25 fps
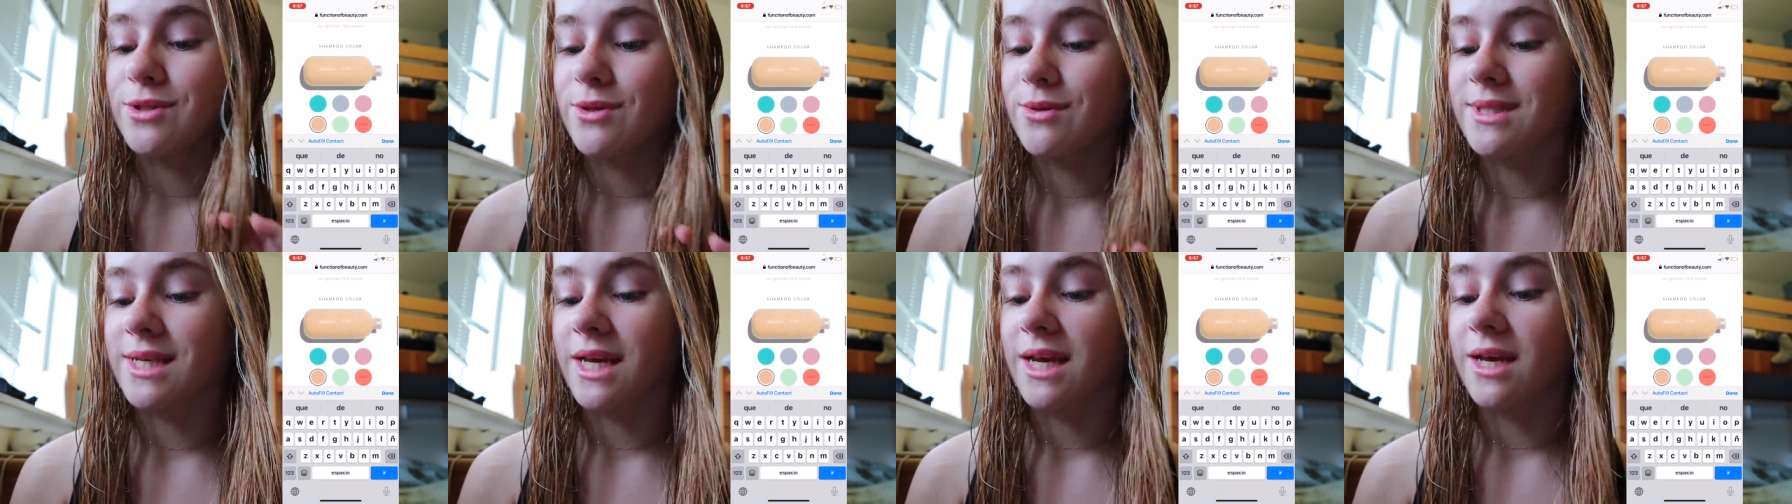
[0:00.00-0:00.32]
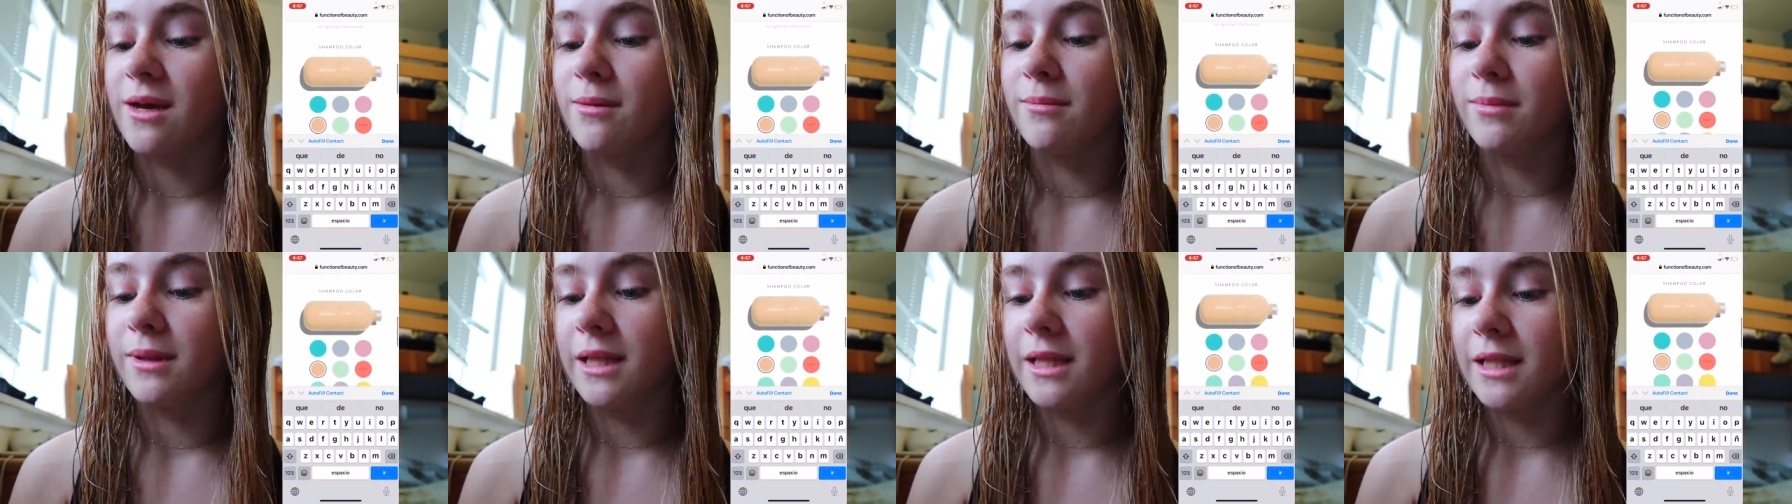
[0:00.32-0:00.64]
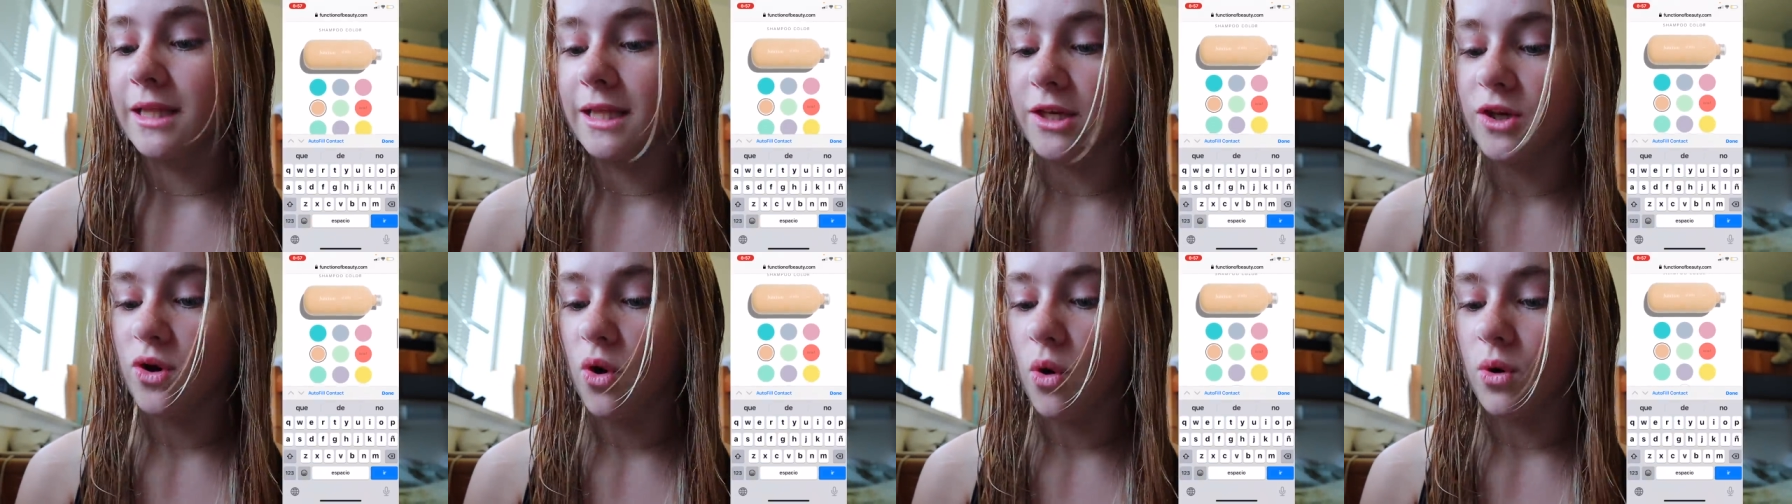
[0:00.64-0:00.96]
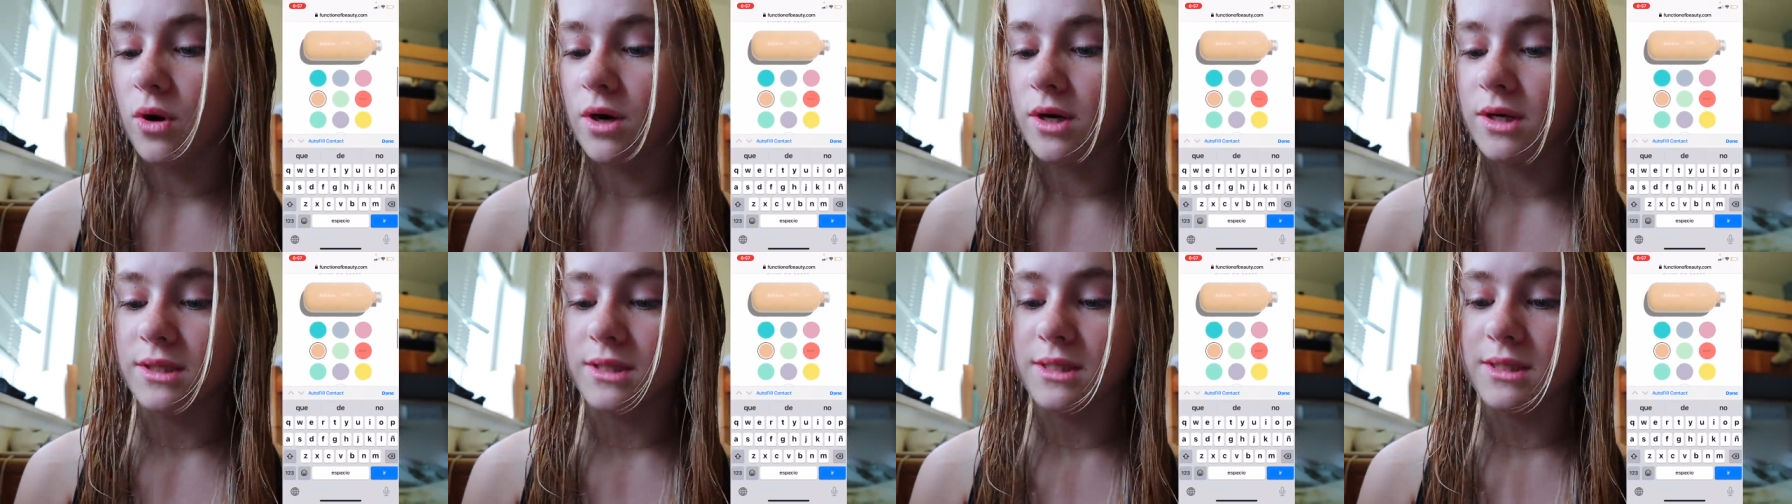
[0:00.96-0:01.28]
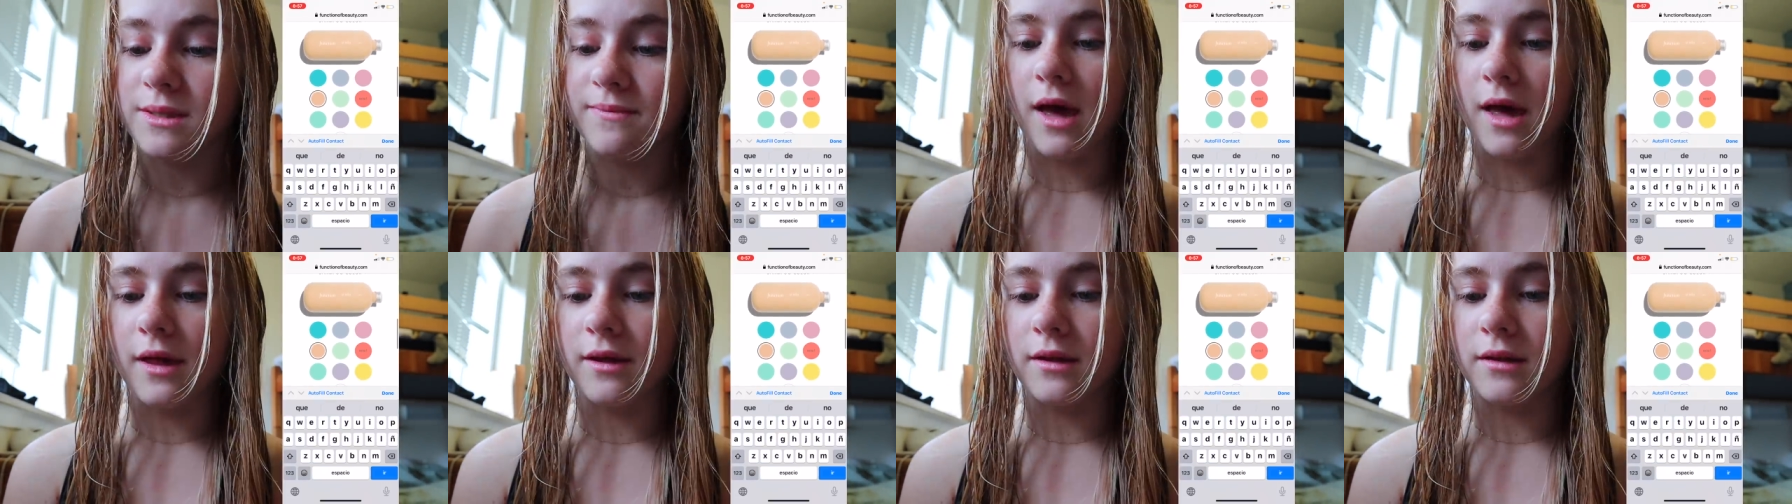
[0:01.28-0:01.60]
So it's like completely yours.
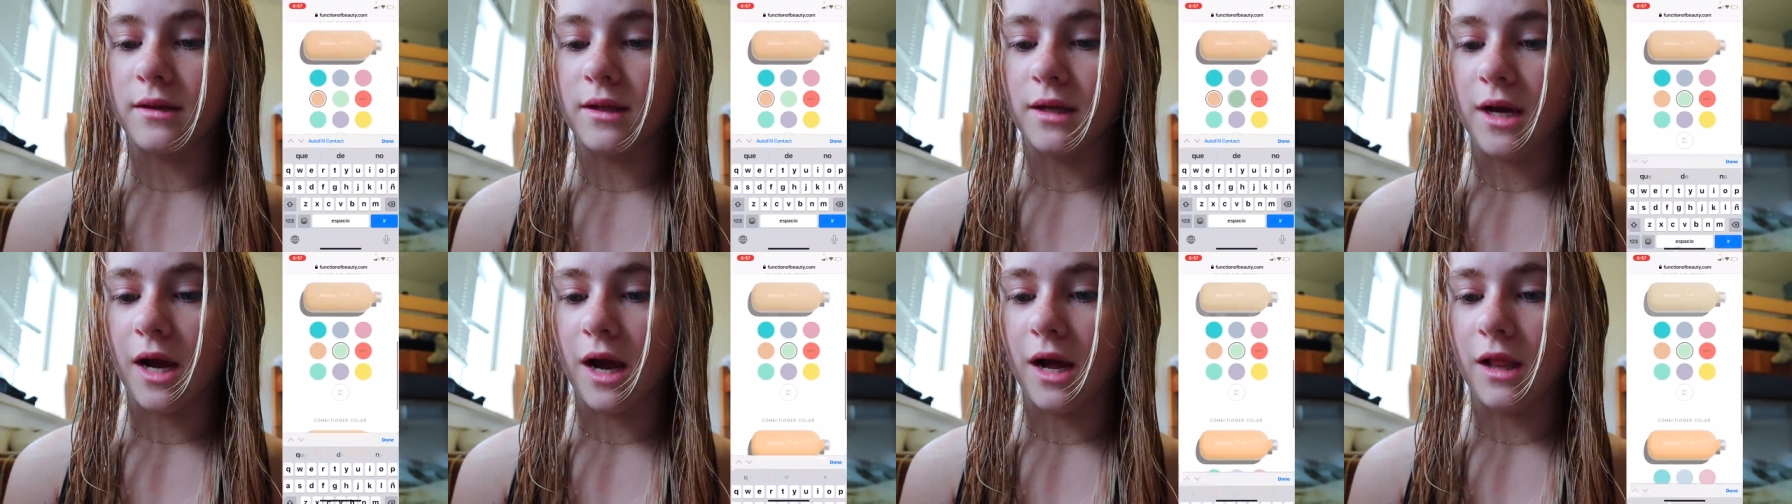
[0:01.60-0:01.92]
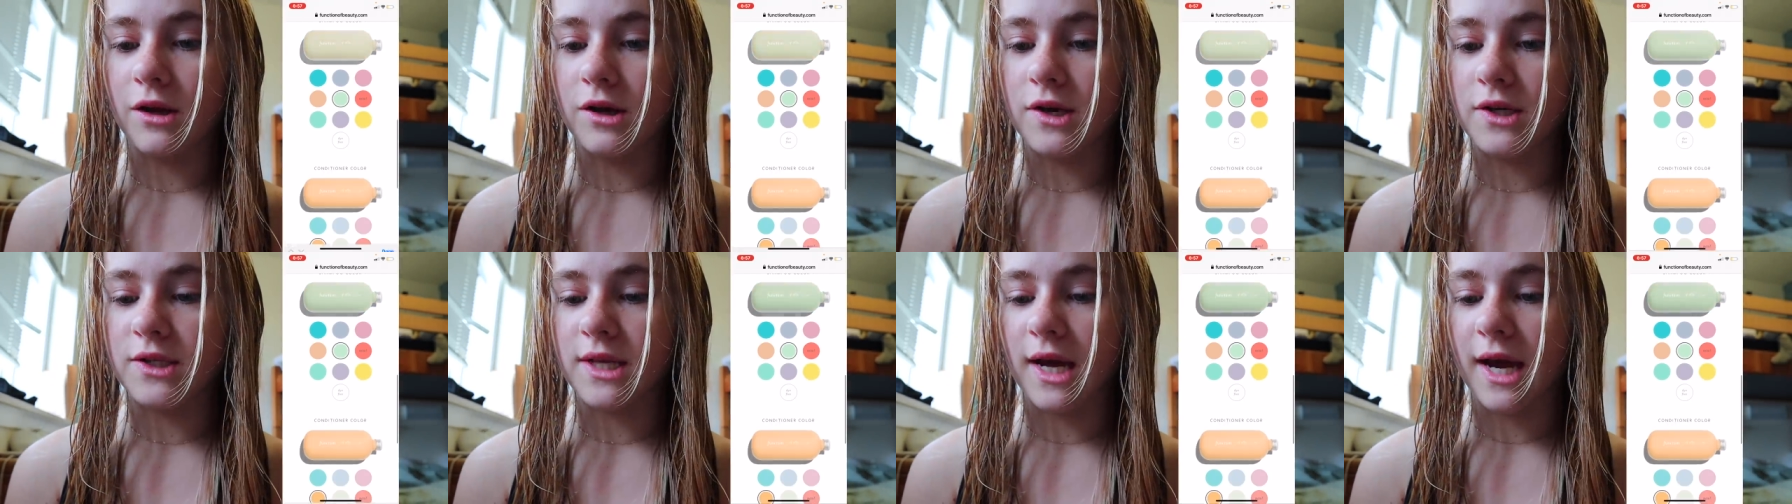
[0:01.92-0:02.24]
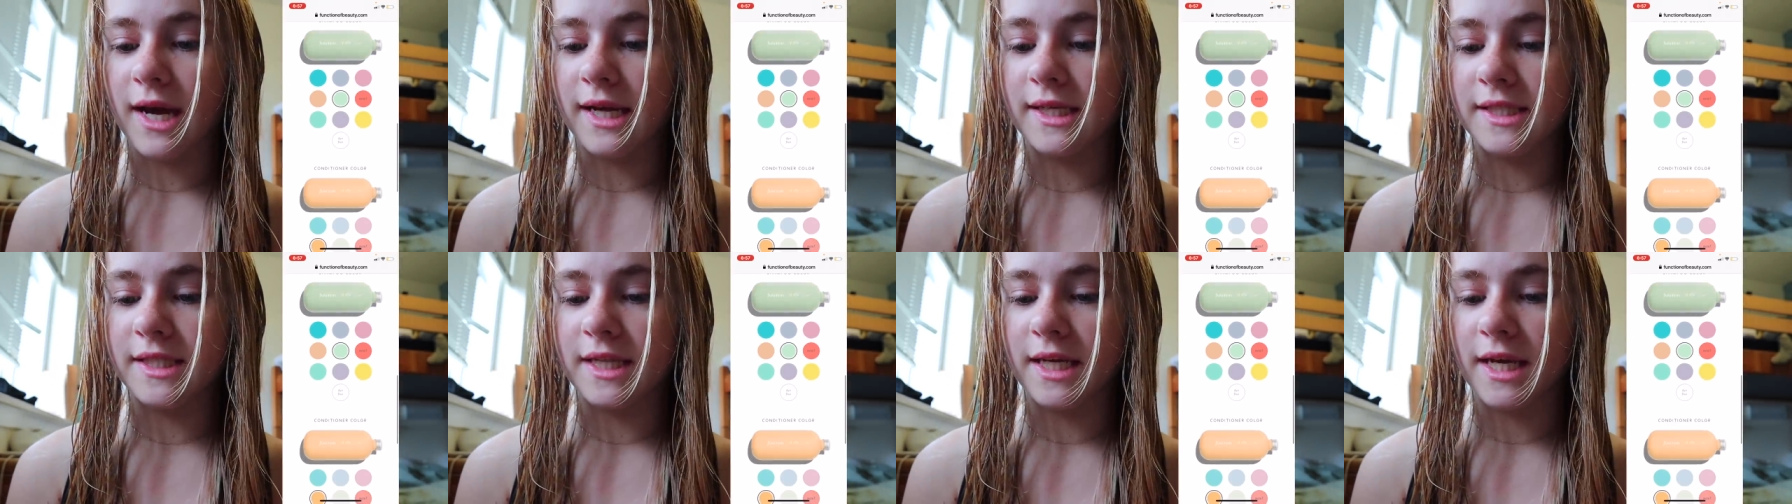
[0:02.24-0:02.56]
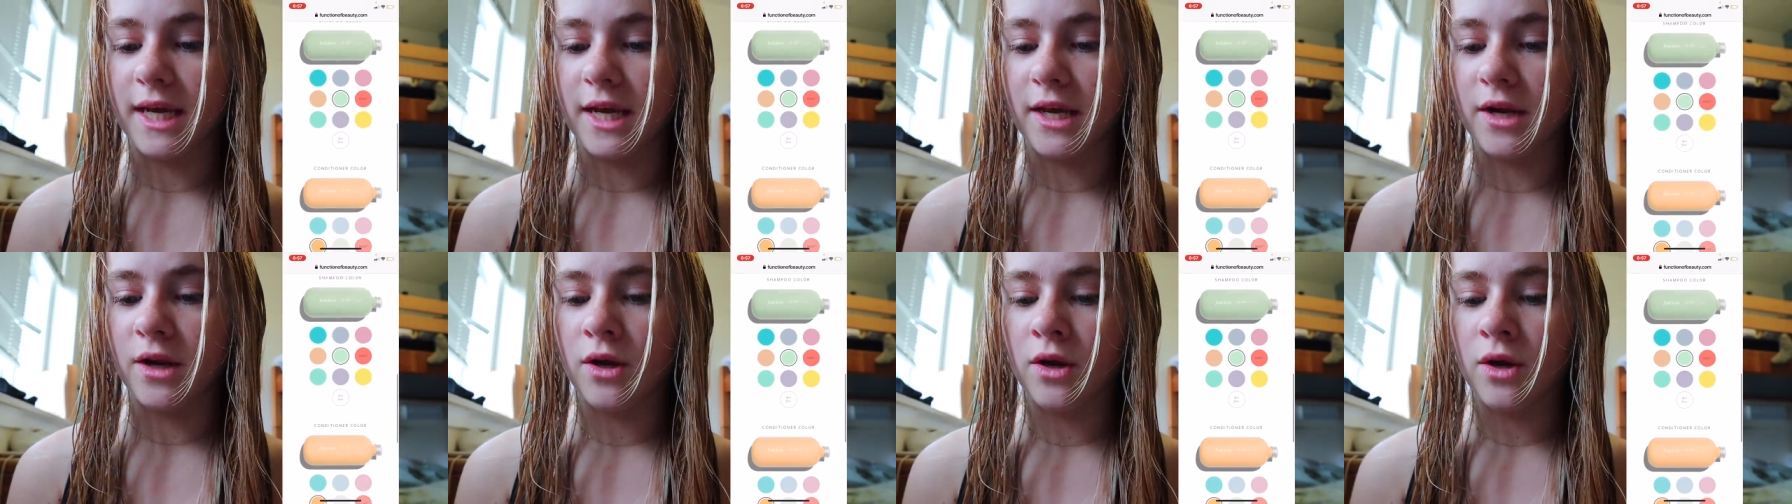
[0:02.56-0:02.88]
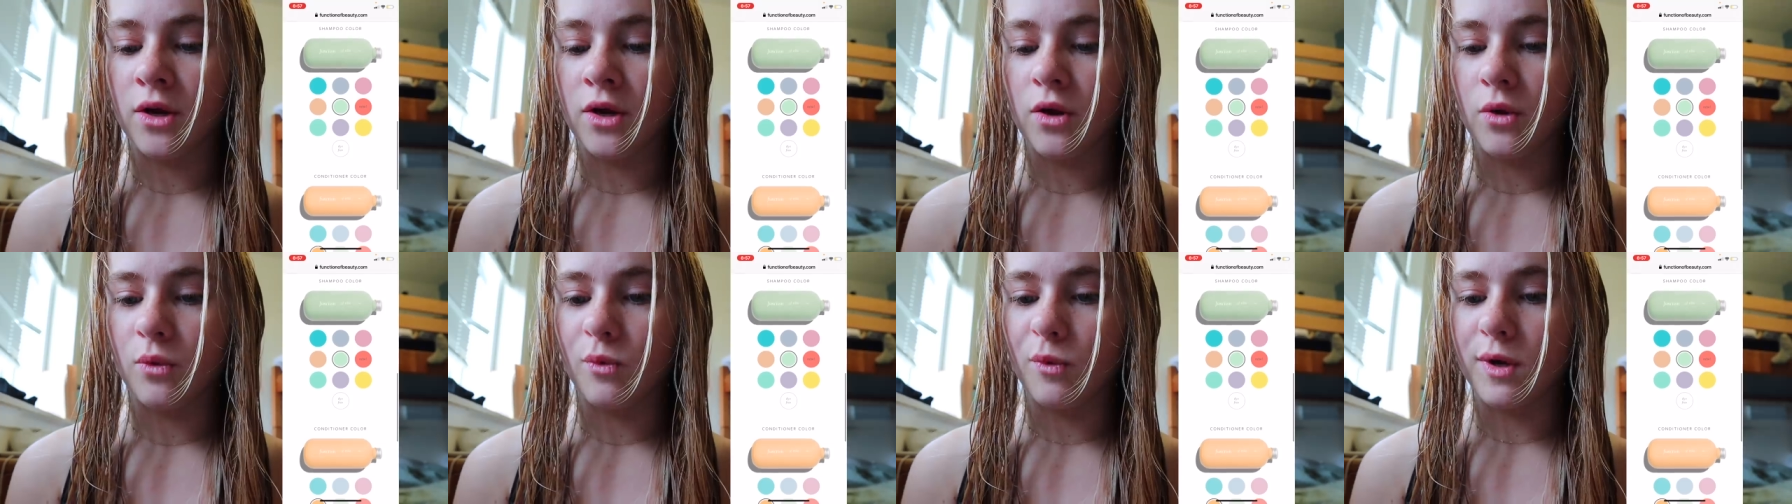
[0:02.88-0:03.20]
And then the colors I did